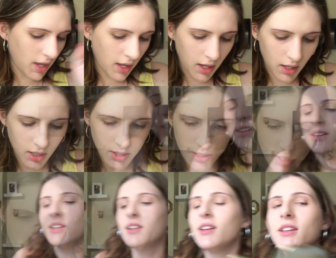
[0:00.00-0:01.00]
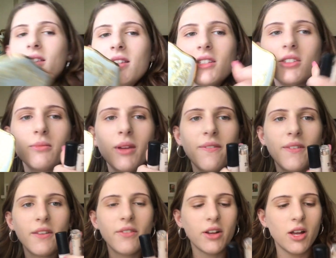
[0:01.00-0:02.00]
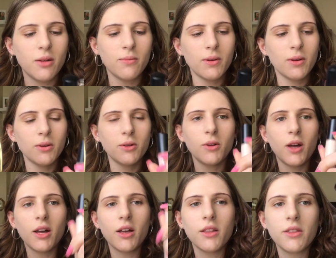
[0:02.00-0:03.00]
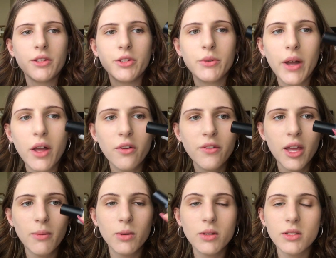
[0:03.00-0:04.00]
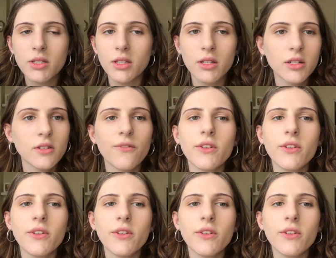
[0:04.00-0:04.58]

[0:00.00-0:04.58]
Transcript: Okay, concealer. These are my favorite combo, the new e.l.f. Camo Concealer. It's